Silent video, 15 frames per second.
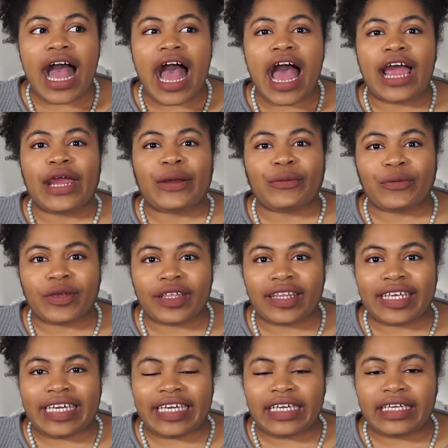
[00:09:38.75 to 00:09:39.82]
I
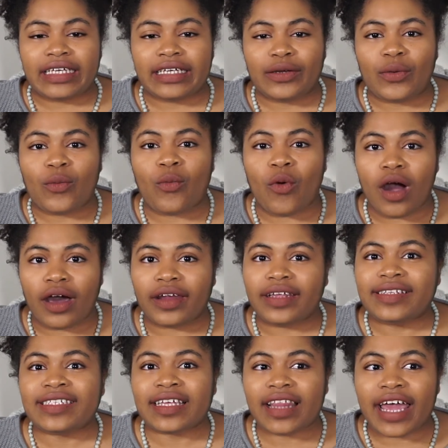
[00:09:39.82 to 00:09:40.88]
really
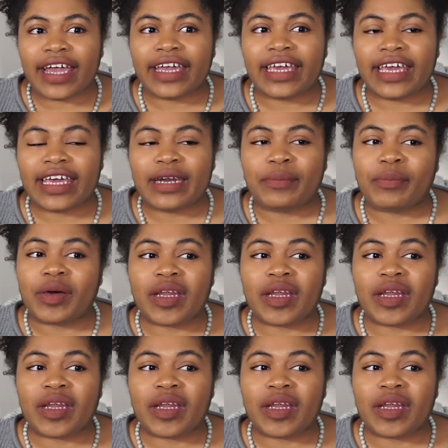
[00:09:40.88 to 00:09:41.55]
wanted to like it,